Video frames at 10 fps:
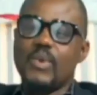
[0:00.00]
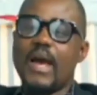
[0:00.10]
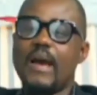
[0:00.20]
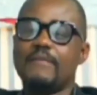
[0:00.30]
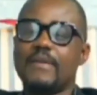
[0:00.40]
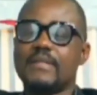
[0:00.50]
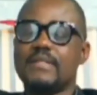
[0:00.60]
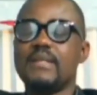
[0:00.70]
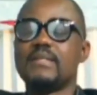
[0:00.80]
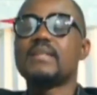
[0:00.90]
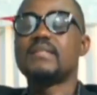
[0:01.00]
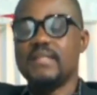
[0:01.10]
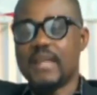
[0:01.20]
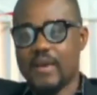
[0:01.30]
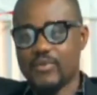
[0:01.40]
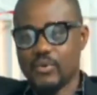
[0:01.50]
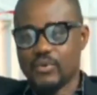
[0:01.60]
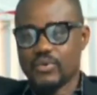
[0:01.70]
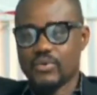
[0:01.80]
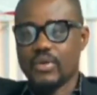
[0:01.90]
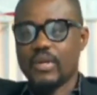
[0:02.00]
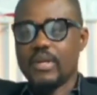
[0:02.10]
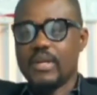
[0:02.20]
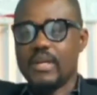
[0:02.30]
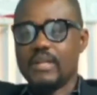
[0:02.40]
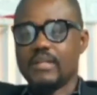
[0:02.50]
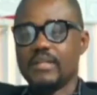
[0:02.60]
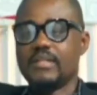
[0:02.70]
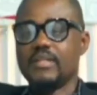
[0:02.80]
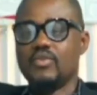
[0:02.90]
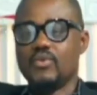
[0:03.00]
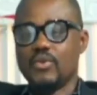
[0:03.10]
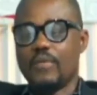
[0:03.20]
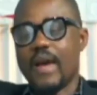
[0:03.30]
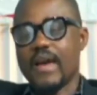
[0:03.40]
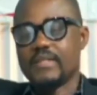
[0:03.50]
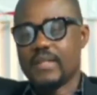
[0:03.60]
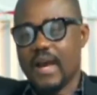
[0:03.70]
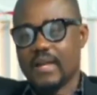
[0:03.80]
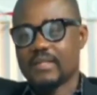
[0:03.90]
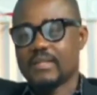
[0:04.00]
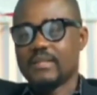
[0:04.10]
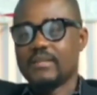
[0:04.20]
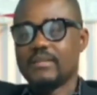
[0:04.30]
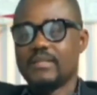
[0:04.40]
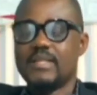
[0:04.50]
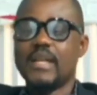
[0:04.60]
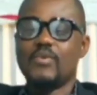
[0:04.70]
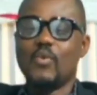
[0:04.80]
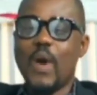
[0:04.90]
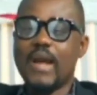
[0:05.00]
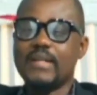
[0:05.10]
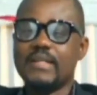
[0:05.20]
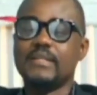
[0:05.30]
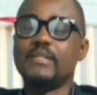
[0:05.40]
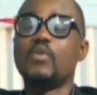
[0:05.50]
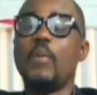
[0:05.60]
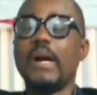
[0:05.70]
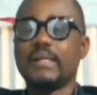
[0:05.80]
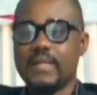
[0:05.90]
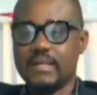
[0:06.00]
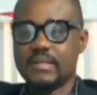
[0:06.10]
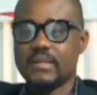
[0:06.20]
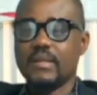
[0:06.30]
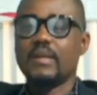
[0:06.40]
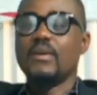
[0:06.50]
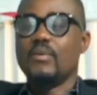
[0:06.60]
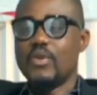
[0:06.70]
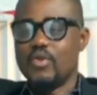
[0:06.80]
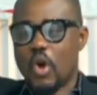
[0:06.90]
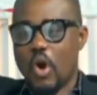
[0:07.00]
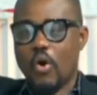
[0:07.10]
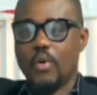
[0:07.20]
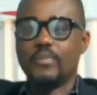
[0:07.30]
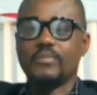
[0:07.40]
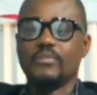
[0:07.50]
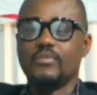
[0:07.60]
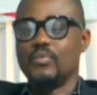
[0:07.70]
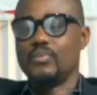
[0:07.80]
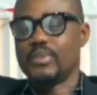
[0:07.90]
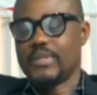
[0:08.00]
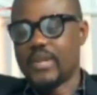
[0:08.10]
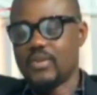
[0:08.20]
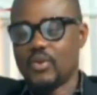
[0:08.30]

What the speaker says: we have 6 scenarios in this issuing of ID cards. Scenario 1 is the normal case. When you come, you present